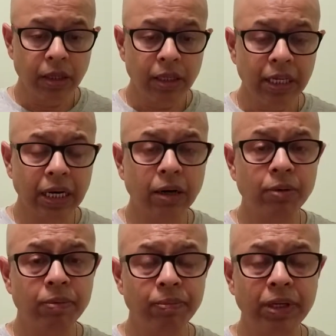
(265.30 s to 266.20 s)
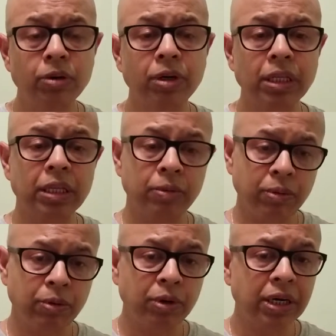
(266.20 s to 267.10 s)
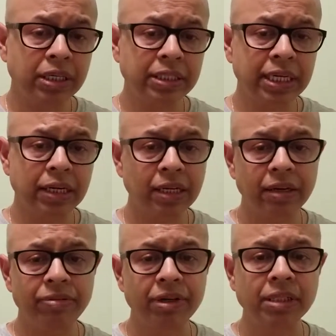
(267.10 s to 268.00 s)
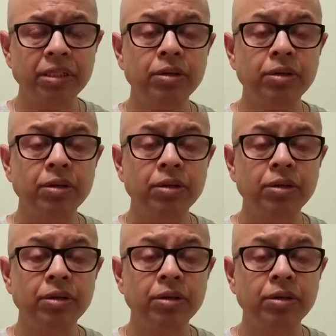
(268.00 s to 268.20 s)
Now, by knowing that you understand the definition,